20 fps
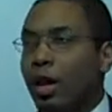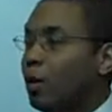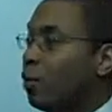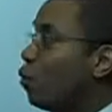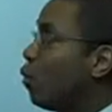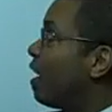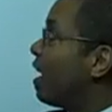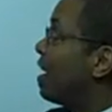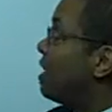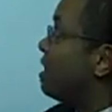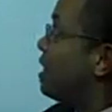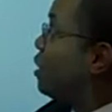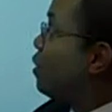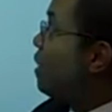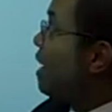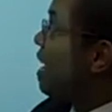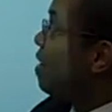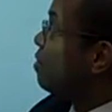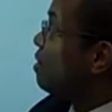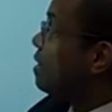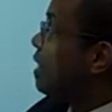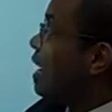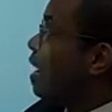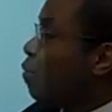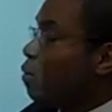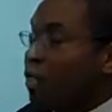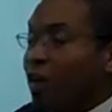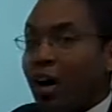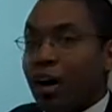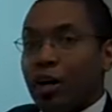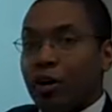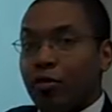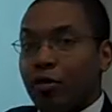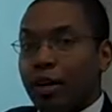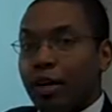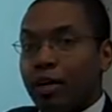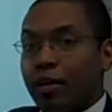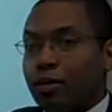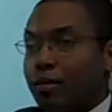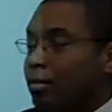We can continue counting now with 100,
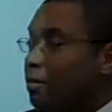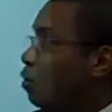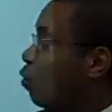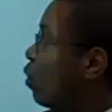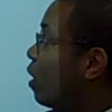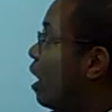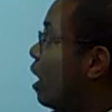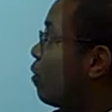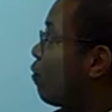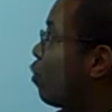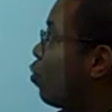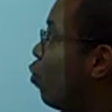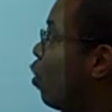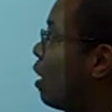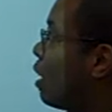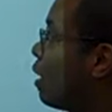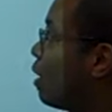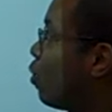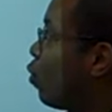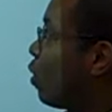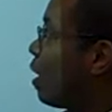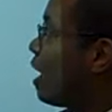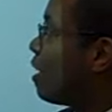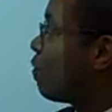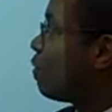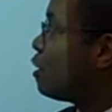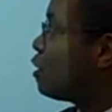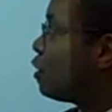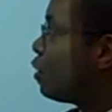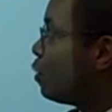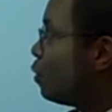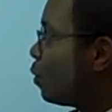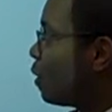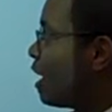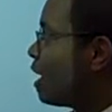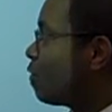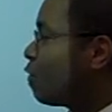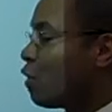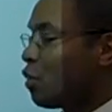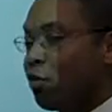101, 102,
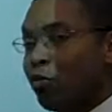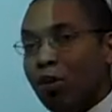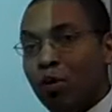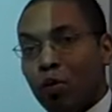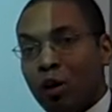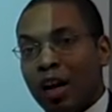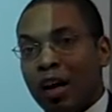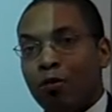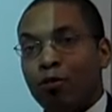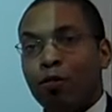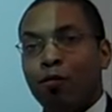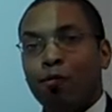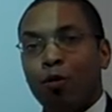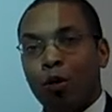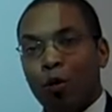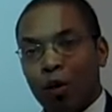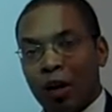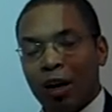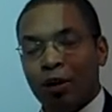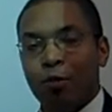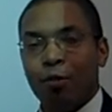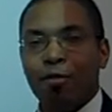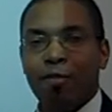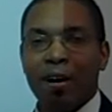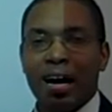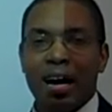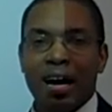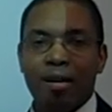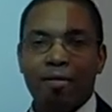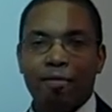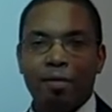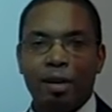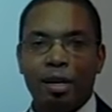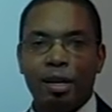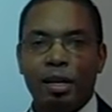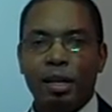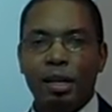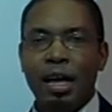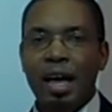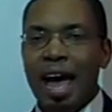103, 104, 105.
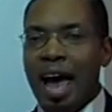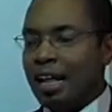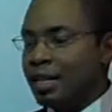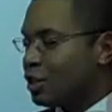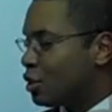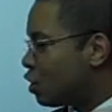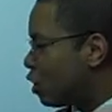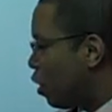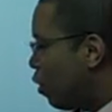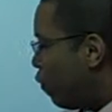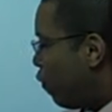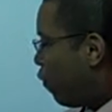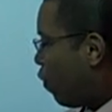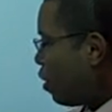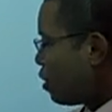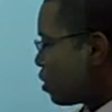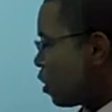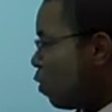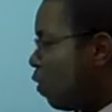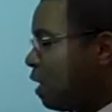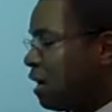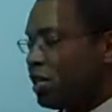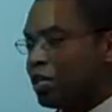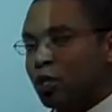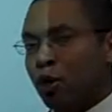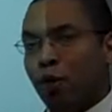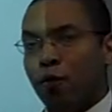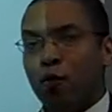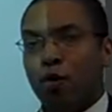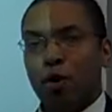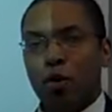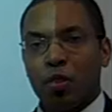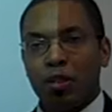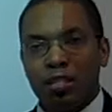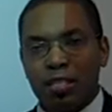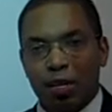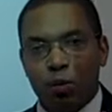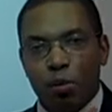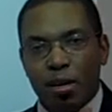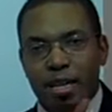And so on and so forth
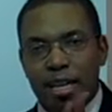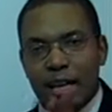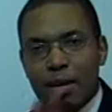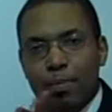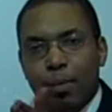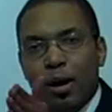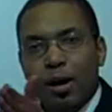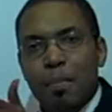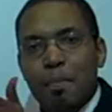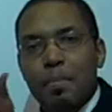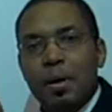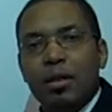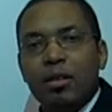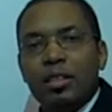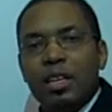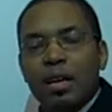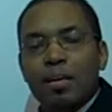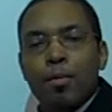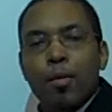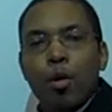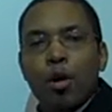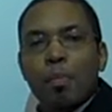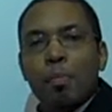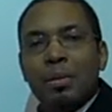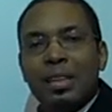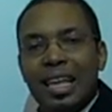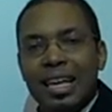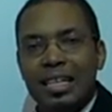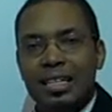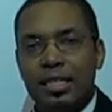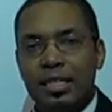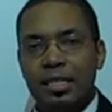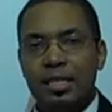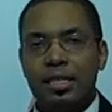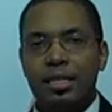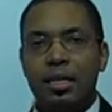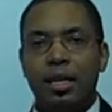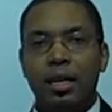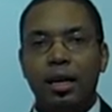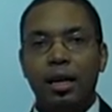until we keep on building more
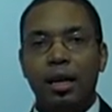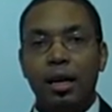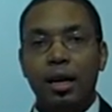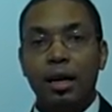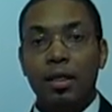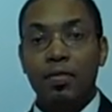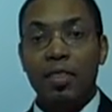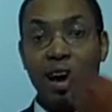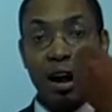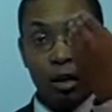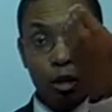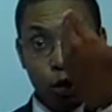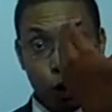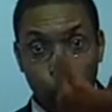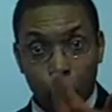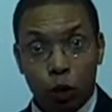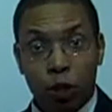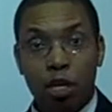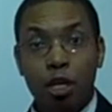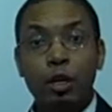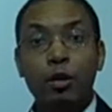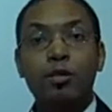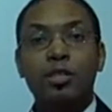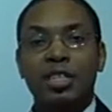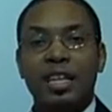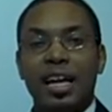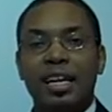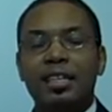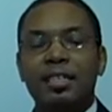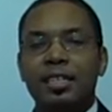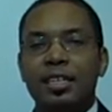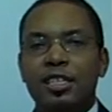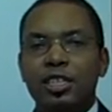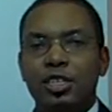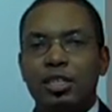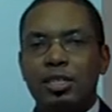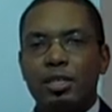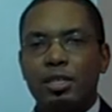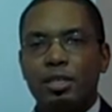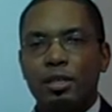places that only use 10
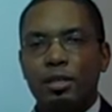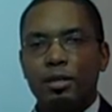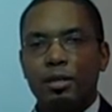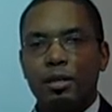digits.